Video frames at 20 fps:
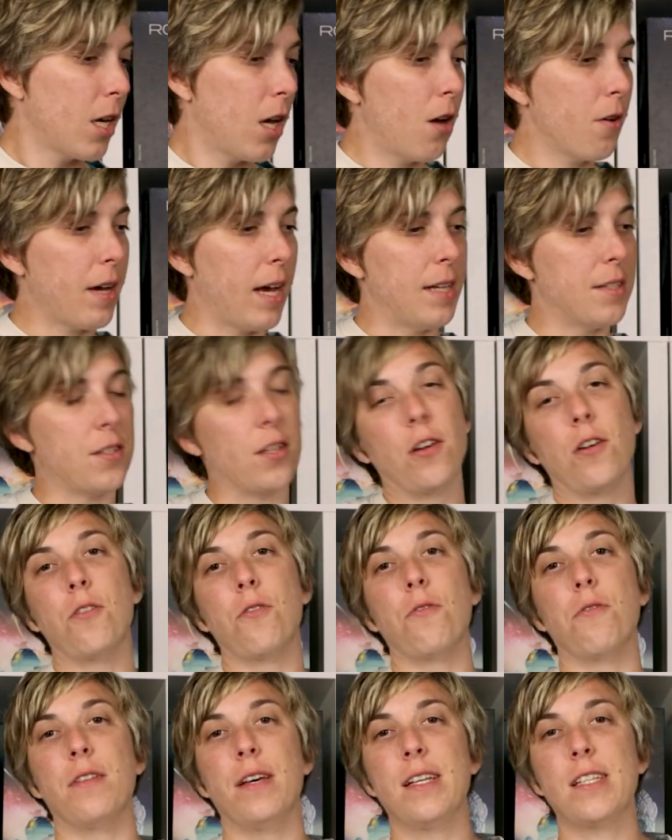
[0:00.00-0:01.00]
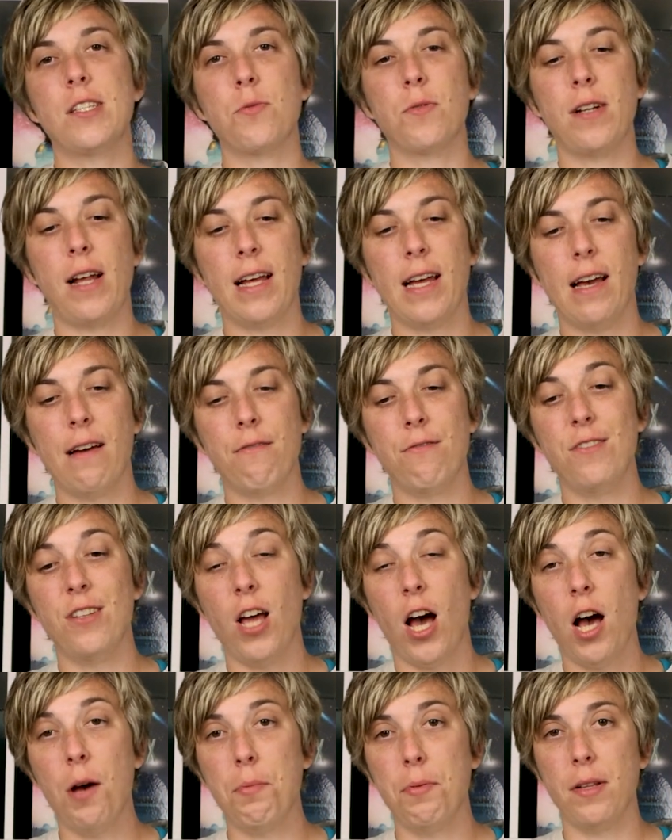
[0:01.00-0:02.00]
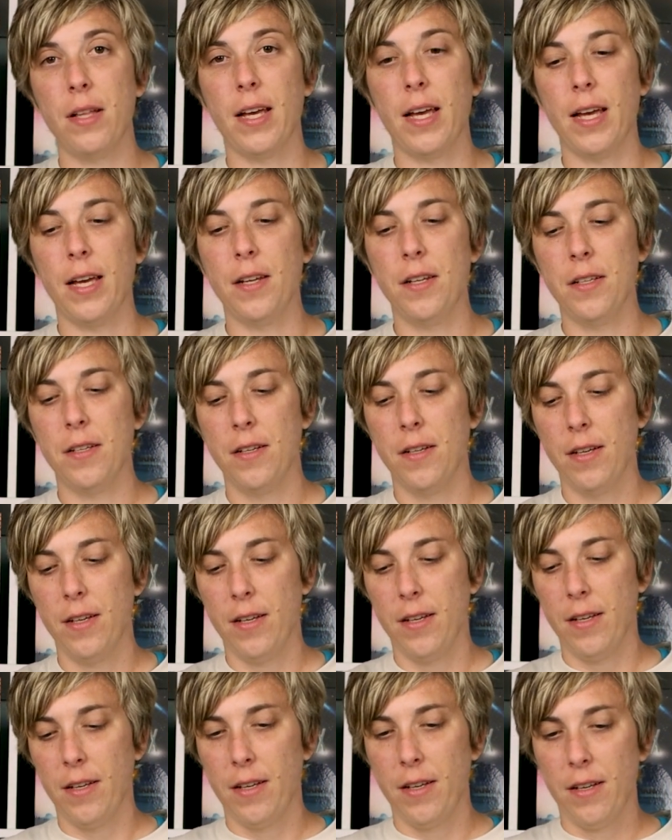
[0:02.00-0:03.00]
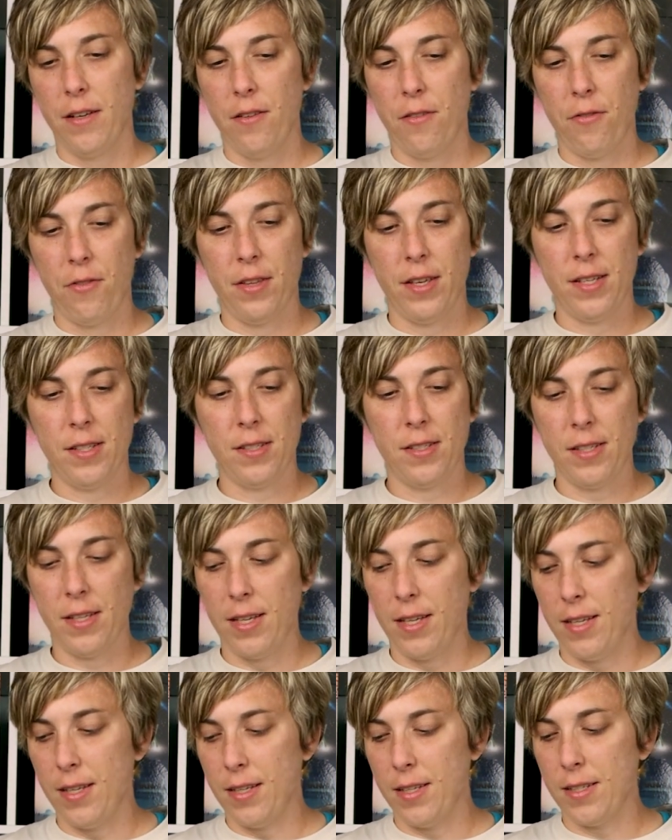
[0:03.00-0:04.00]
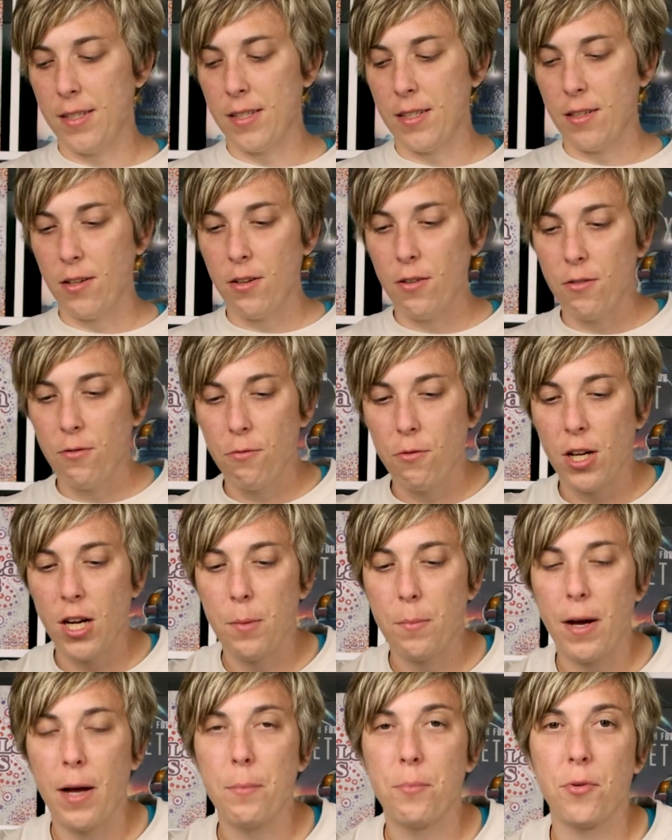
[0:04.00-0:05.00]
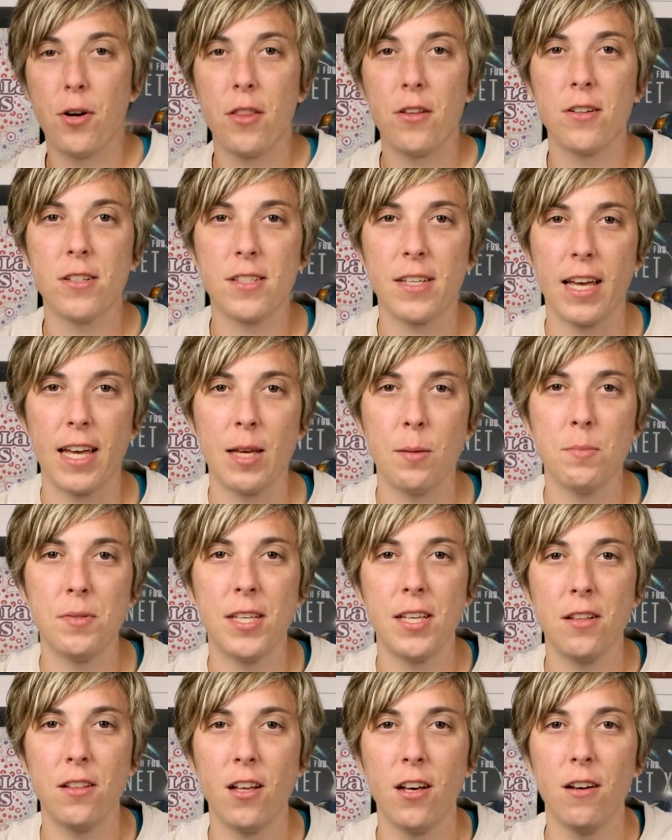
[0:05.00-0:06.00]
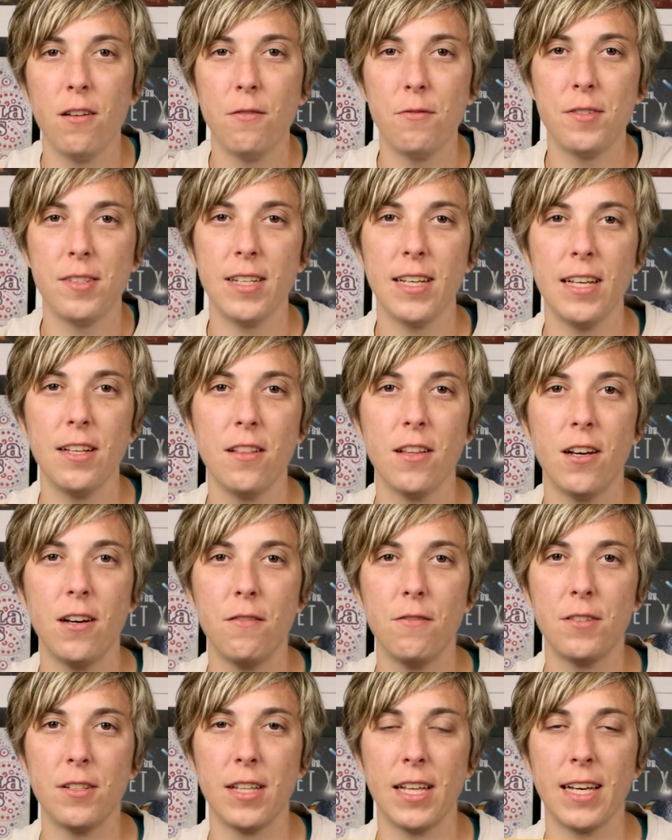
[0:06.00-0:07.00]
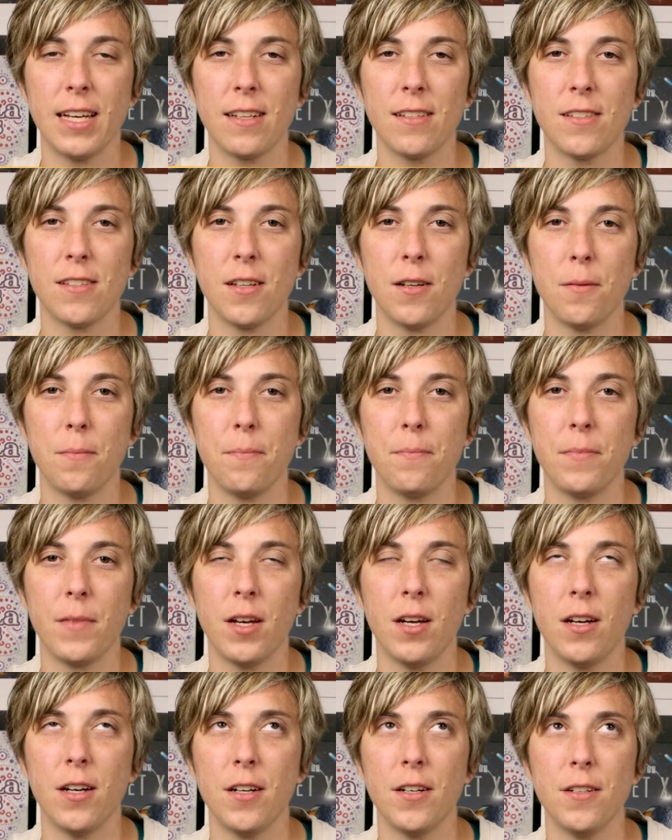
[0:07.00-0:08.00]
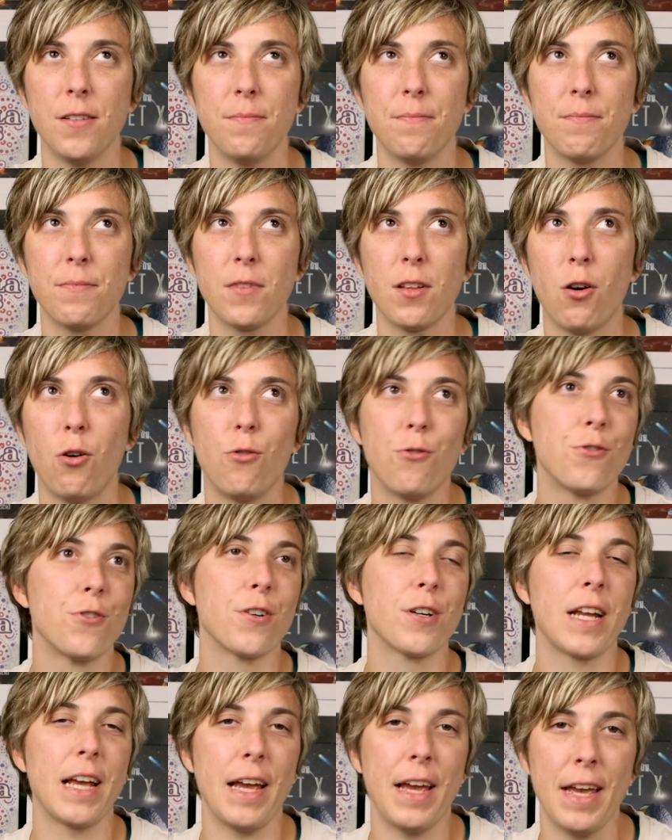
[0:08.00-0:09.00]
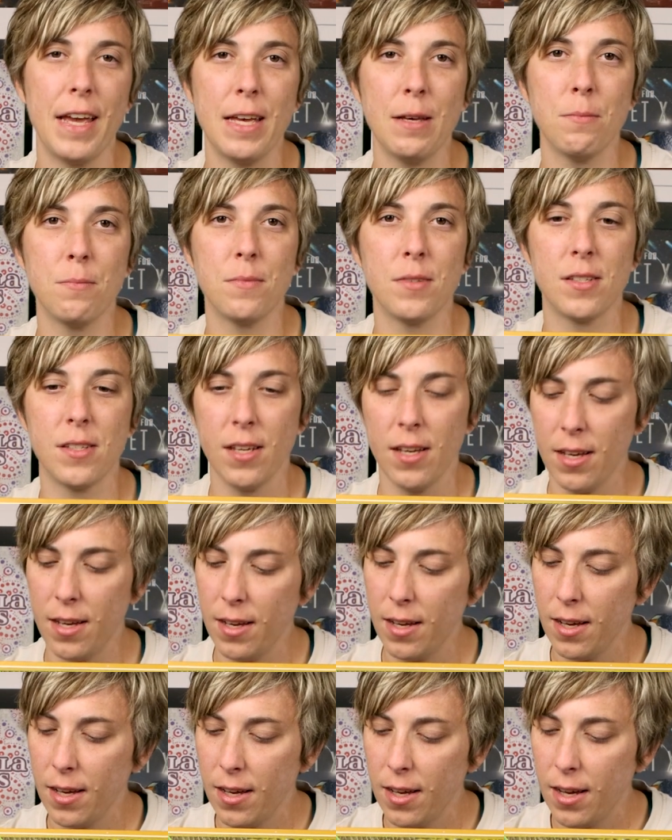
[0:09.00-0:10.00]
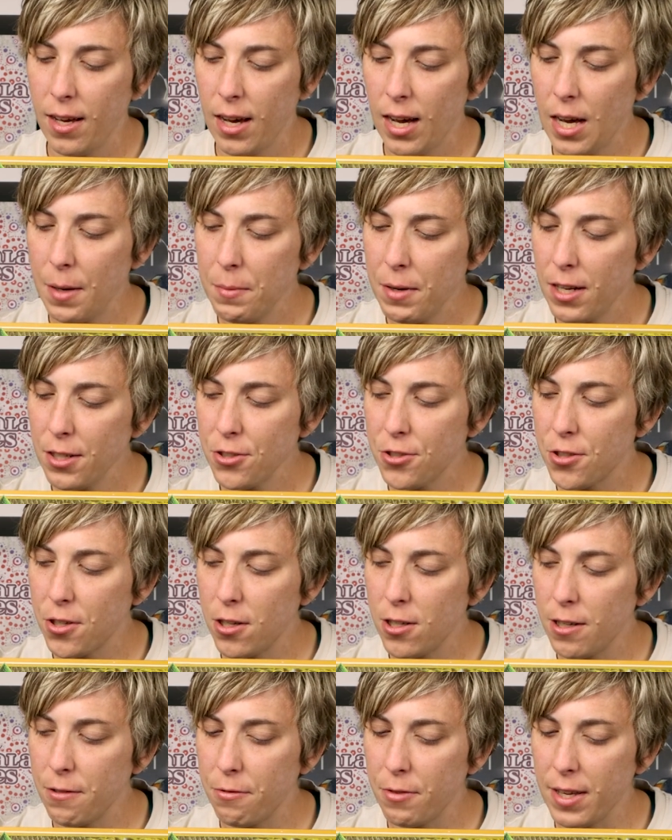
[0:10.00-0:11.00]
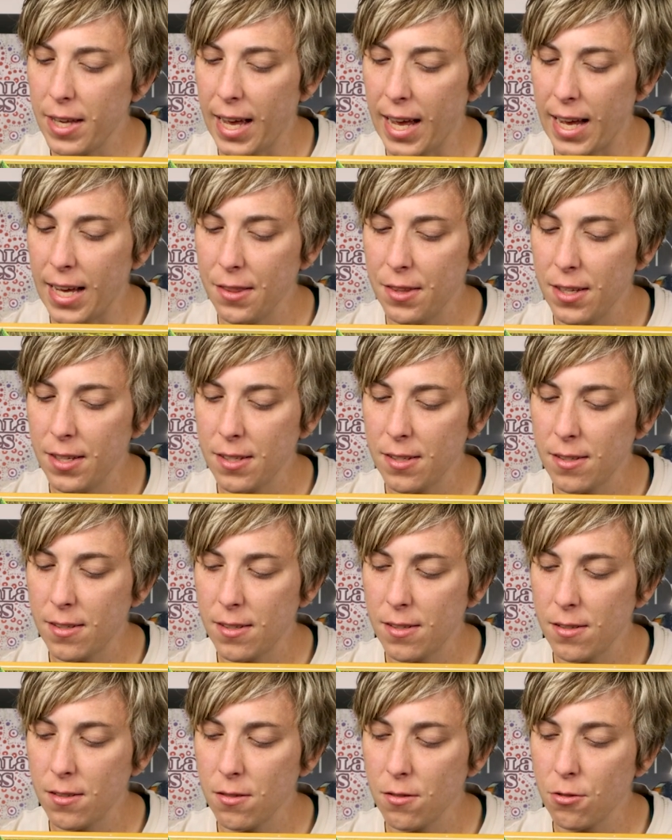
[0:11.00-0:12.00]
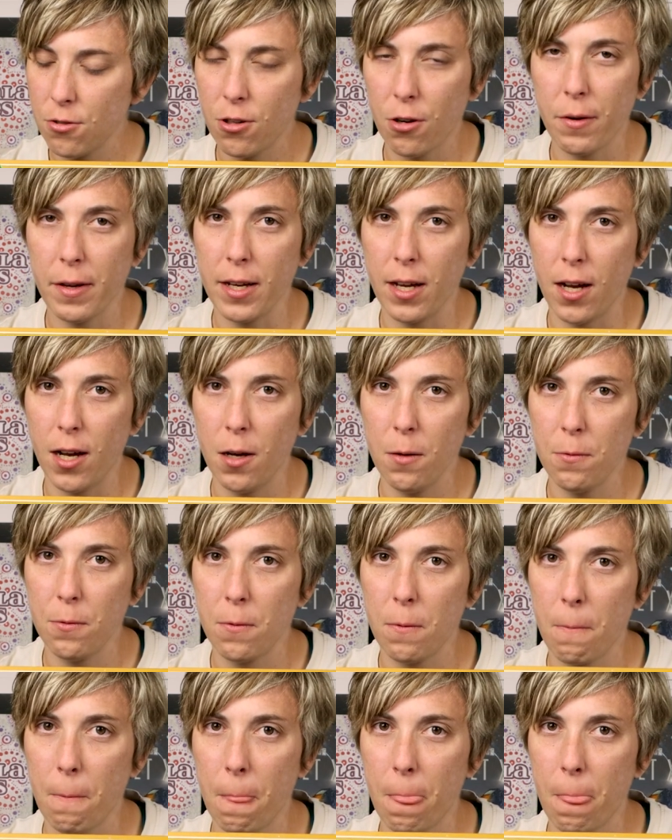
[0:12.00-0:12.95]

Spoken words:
Okay, so this one I have not played. This is one of my brother's games. He loved like some older games. I'm not sure if he had this growing up.